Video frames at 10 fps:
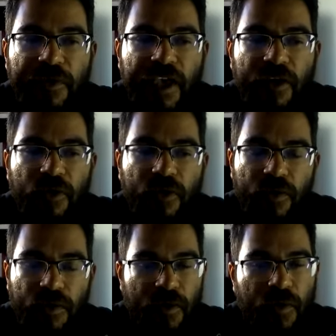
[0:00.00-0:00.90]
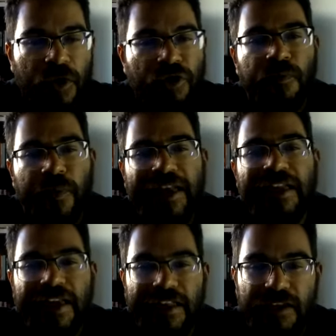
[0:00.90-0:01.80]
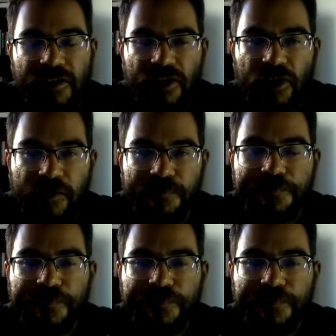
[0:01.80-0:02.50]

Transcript: okay, or what you mainly get tested on.